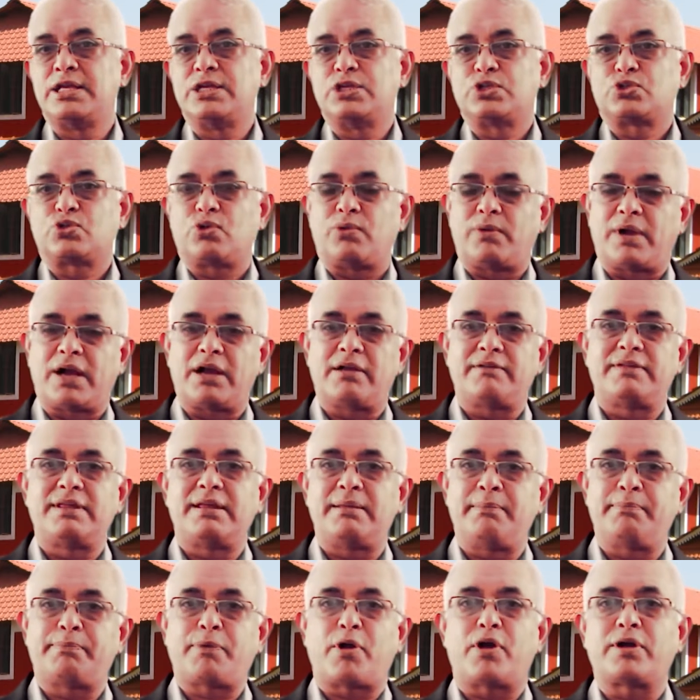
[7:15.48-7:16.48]
So one of
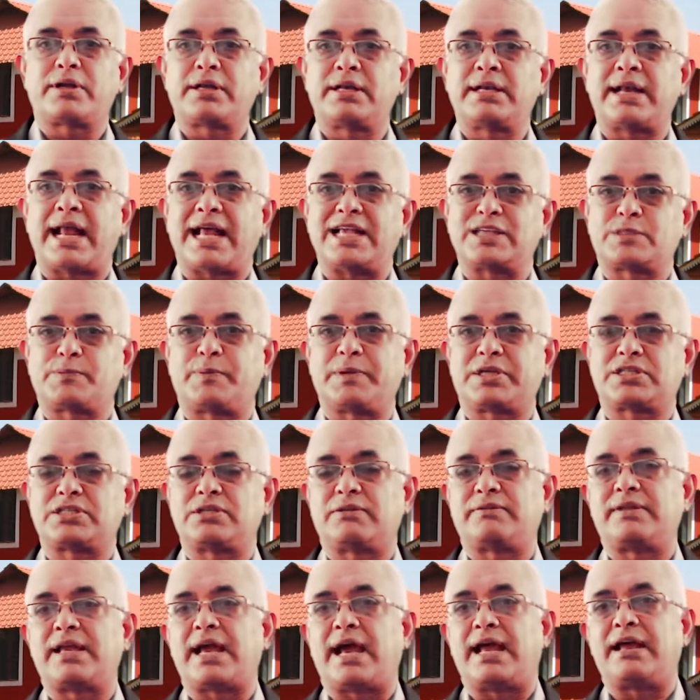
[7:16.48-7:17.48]
the important aspects
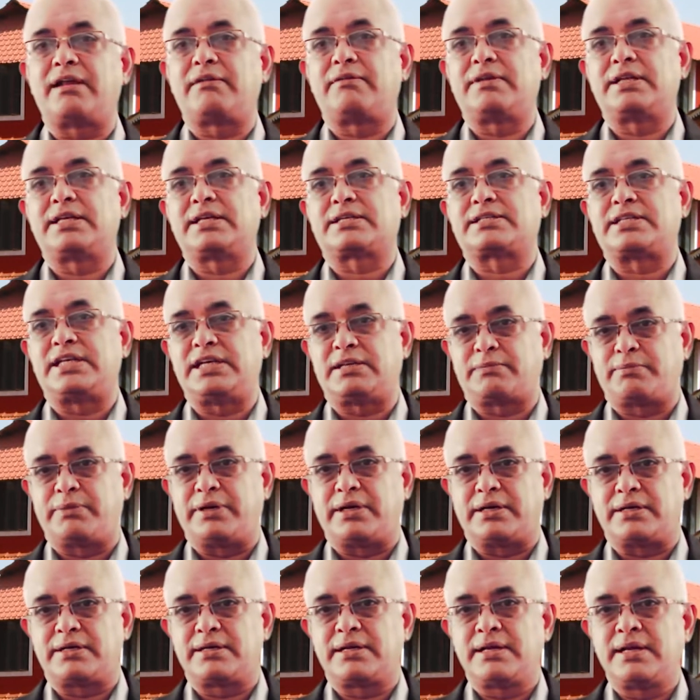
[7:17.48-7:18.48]
of the Ayurvedic
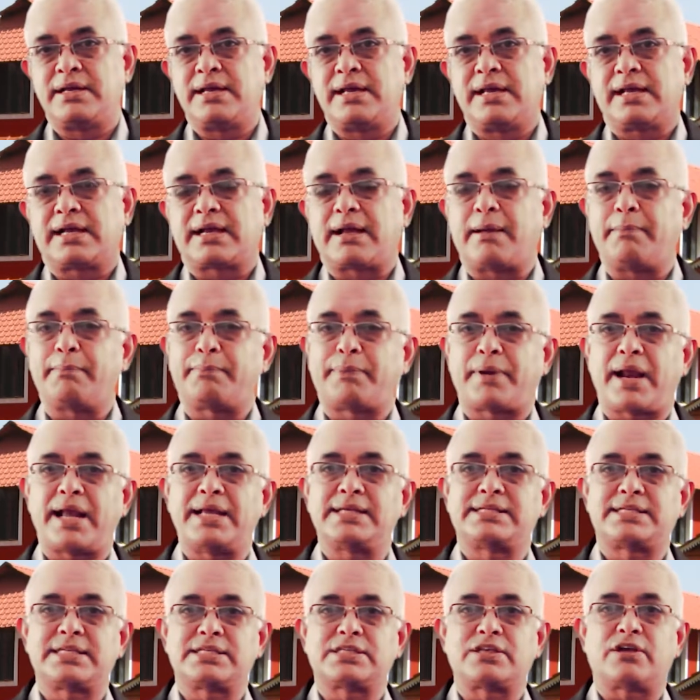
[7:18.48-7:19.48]
treatment
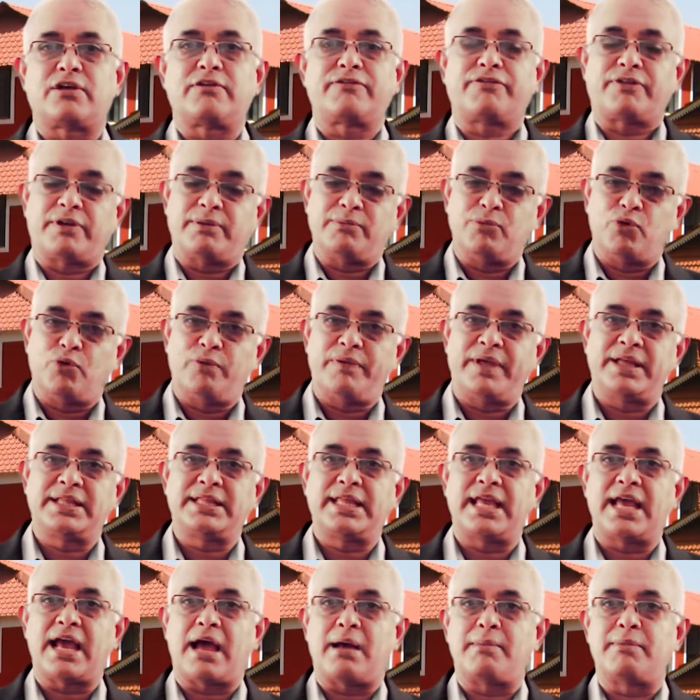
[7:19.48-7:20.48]
comprises of removing
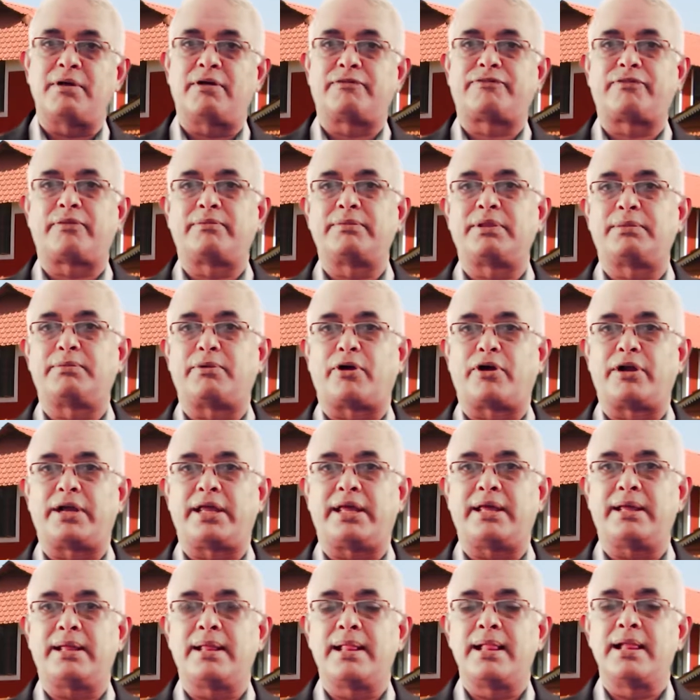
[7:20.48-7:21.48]
the Ama from the
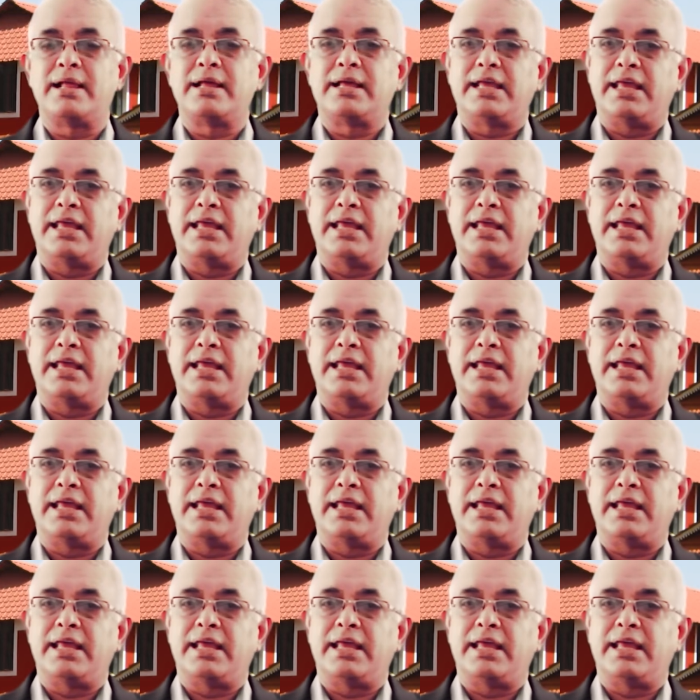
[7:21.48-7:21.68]
body,